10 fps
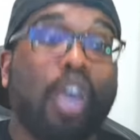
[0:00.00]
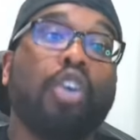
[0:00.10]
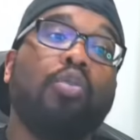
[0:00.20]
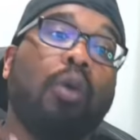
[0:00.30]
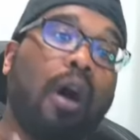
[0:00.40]

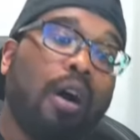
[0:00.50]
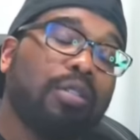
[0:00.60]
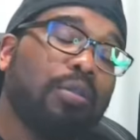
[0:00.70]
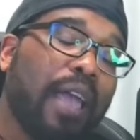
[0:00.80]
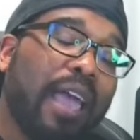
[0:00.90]
you
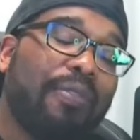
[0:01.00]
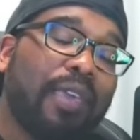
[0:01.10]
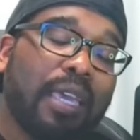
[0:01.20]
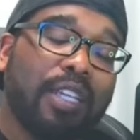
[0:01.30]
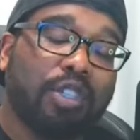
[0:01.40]
also have
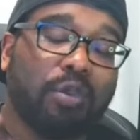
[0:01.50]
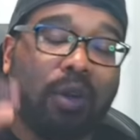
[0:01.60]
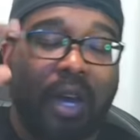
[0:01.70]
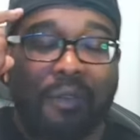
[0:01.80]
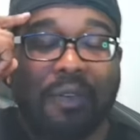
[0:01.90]
the issue
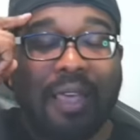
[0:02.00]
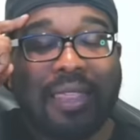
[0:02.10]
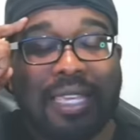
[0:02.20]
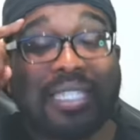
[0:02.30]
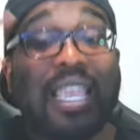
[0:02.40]
of
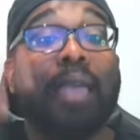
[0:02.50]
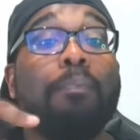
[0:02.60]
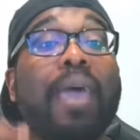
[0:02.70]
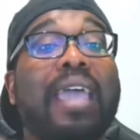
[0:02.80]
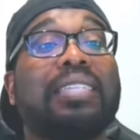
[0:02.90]
this
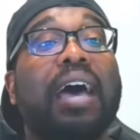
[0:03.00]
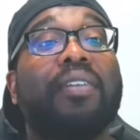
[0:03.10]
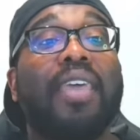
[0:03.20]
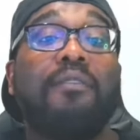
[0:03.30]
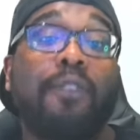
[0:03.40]
impacts how
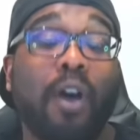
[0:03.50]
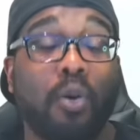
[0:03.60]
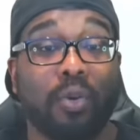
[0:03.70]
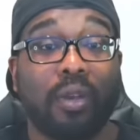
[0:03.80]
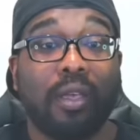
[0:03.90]
they vote.